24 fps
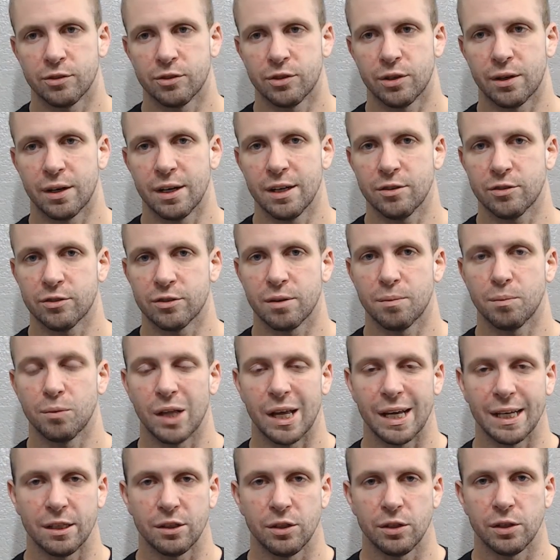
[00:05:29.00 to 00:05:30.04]
there is some
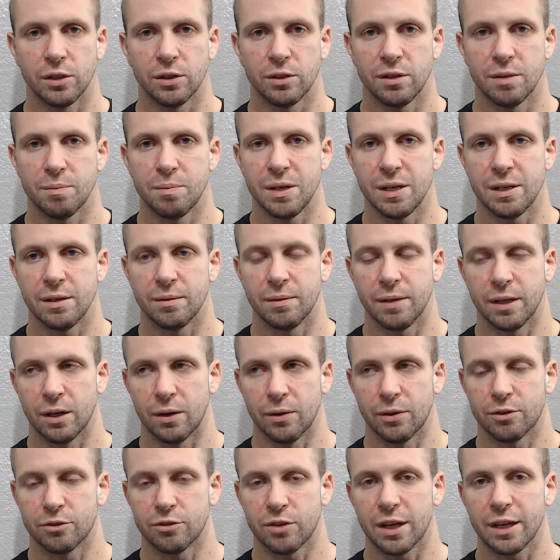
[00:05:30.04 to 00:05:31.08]
likelihood to be,
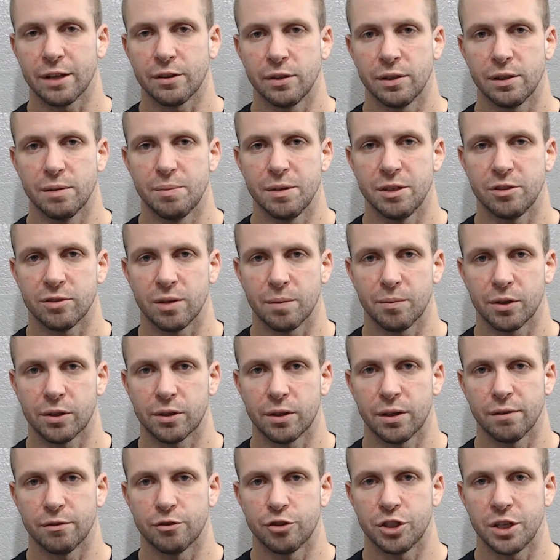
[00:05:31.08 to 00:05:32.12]
there's likely to be some
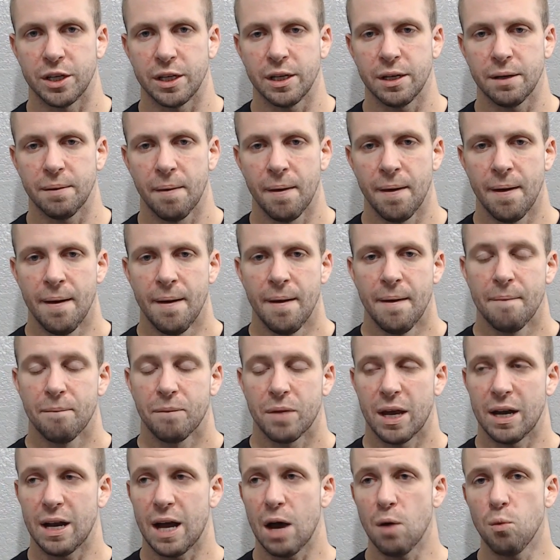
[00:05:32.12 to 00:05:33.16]
degree of cheating.
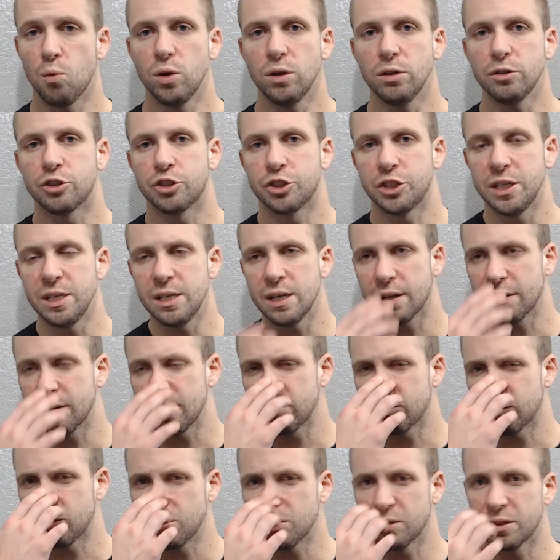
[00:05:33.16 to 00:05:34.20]
And I will cheat on
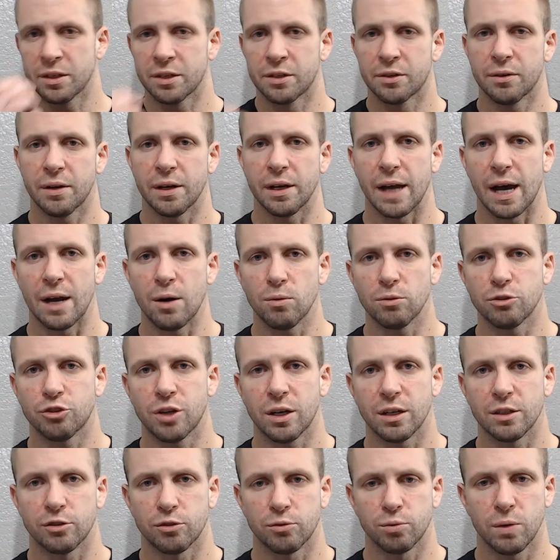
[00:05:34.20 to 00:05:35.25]
these to a degree. I don't try
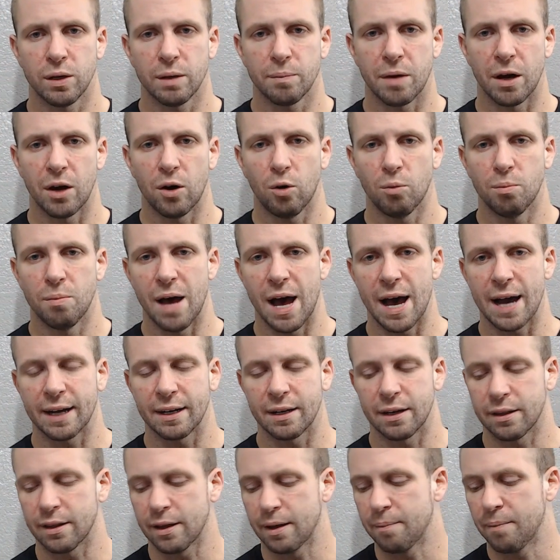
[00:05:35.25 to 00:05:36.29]
to swing my whole back
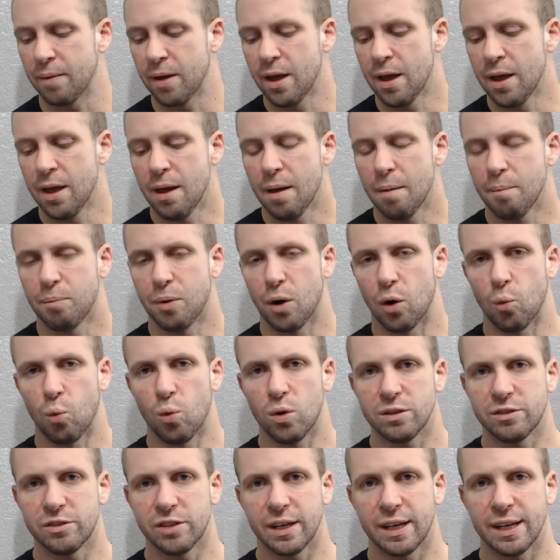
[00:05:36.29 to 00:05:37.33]
into them, but
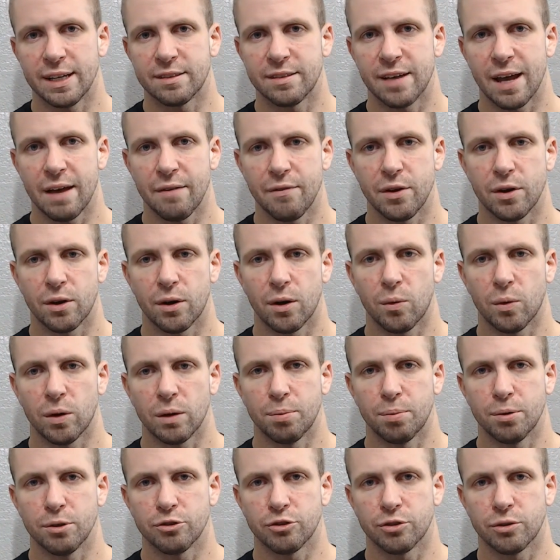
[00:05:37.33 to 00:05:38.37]
once it gets heavier, I want
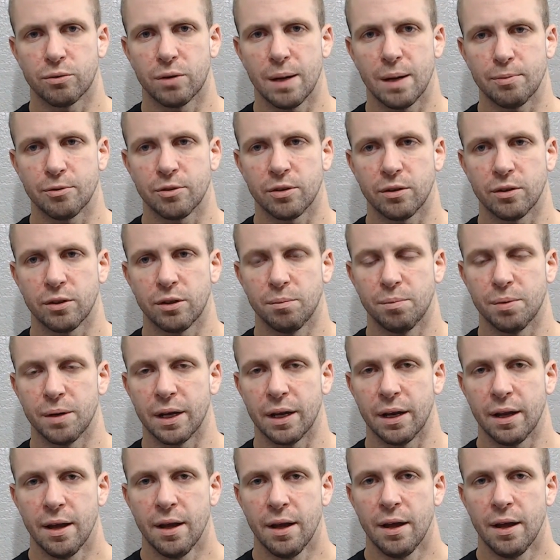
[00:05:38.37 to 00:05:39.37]
to push the reps a little bit.